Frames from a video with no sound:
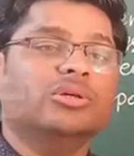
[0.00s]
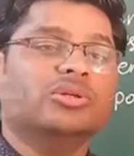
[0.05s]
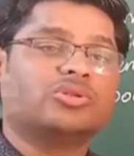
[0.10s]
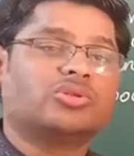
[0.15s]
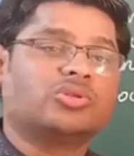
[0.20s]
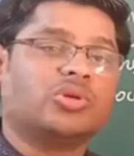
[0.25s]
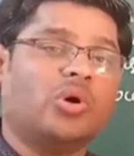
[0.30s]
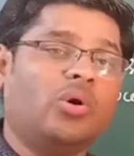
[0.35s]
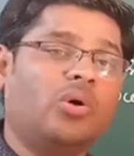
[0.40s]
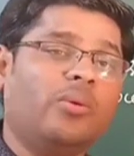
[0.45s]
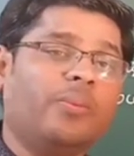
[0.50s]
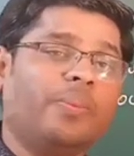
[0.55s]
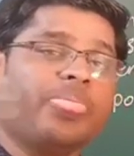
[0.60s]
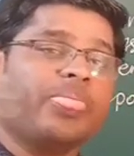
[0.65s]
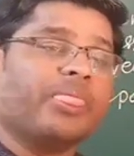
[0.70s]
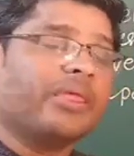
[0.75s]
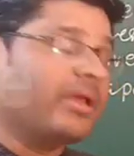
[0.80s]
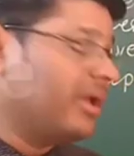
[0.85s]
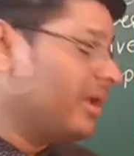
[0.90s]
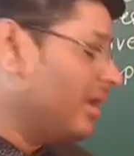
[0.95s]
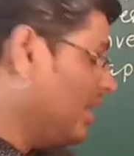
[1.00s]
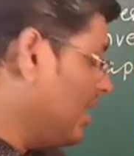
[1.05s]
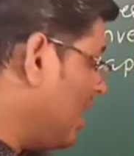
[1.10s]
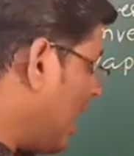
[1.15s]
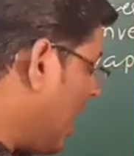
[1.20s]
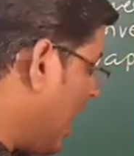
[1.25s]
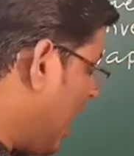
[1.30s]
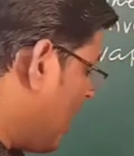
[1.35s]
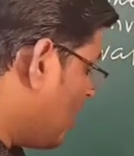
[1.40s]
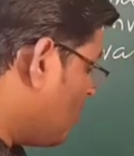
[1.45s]
So
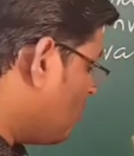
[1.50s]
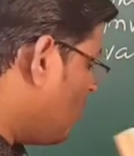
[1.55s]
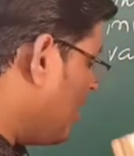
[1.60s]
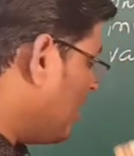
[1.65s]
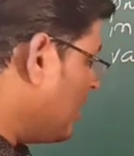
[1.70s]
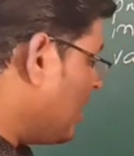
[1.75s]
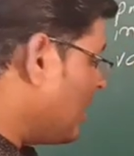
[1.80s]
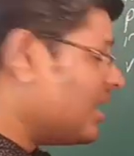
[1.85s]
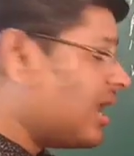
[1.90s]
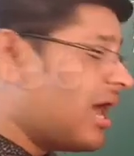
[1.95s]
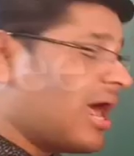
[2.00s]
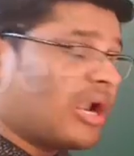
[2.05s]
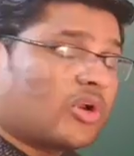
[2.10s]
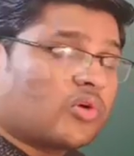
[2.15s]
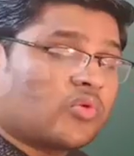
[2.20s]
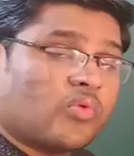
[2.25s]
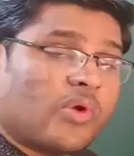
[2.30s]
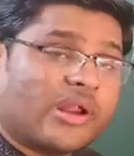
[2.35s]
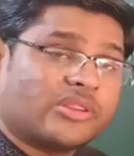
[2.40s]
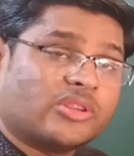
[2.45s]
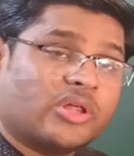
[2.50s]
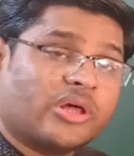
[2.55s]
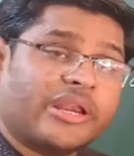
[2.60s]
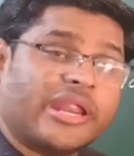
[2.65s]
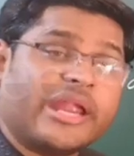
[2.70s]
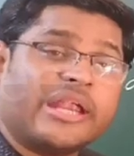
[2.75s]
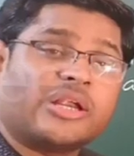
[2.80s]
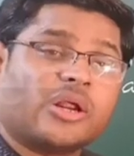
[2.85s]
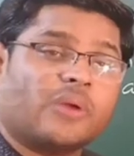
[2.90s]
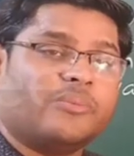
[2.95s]
R1 and R2 are the
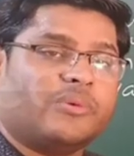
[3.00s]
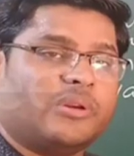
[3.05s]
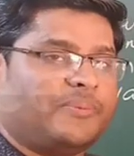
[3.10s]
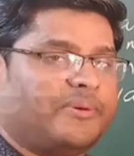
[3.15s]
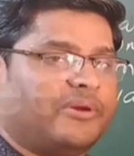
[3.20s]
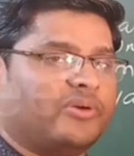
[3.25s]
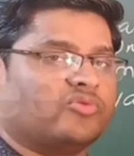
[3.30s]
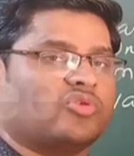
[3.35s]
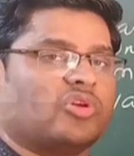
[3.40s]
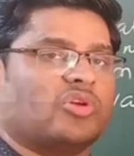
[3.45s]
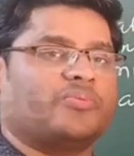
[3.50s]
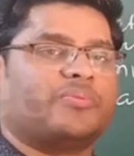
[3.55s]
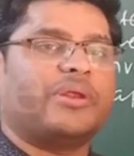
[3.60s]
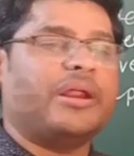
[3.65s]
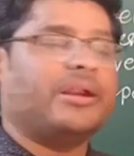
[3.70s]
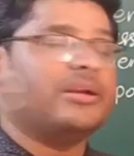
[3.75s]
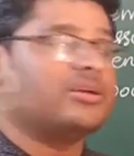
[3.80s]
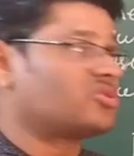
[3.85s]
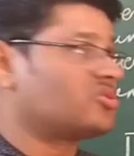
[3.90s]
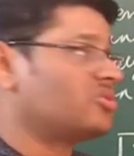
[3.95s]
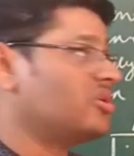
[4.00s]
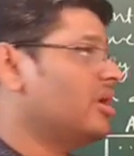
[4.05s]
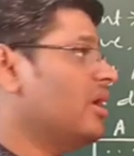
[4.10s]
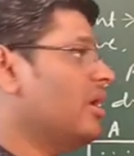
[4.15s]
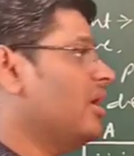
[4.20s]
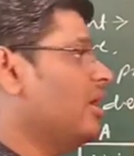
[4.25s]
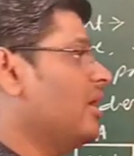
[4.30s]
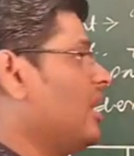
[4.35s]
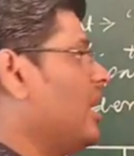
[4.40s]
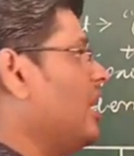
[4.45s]
rate of diffusion. Friends,
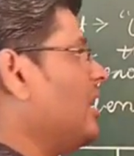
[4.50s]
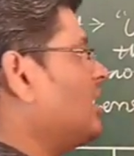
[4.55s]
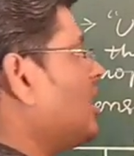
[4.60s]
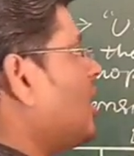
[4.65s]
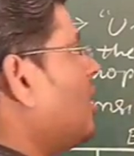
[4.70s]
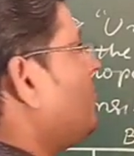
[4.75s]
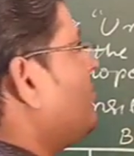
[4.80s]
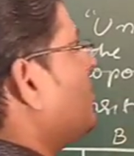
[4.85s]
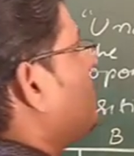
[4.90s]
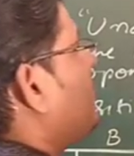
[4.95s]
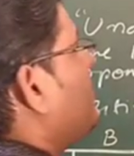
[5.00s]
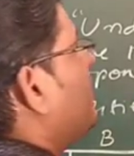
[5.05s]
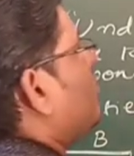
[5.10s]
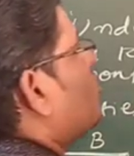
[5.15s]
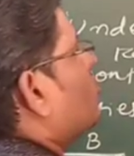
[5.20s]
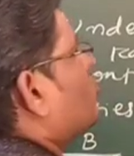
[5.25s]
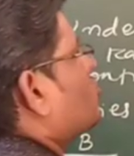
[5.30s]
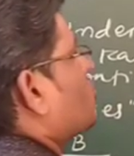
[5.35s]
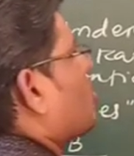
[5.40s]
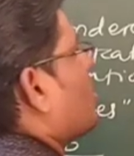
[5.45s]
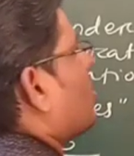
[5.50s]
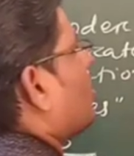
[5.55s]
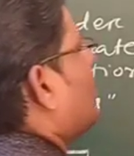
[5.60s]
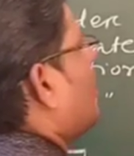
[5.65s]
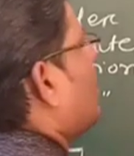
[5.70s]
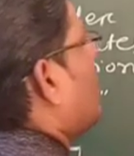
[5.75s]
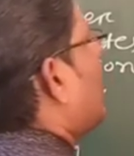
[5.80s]
rate of diffusion